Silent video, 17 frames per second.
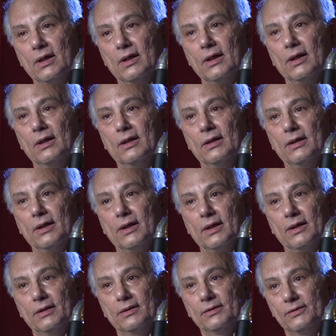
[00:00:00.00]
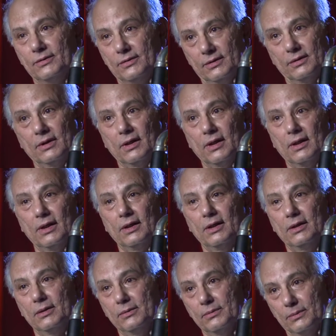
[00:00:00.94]
and
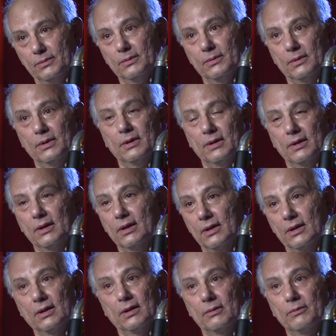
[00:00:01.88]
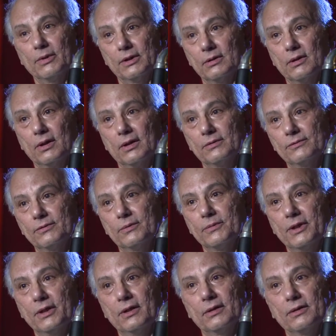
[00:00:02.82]
I went on from
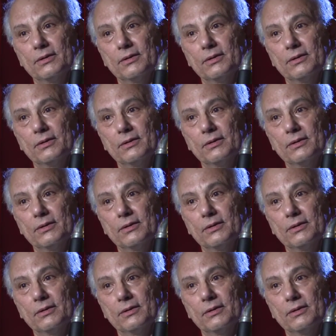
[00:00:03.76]
there.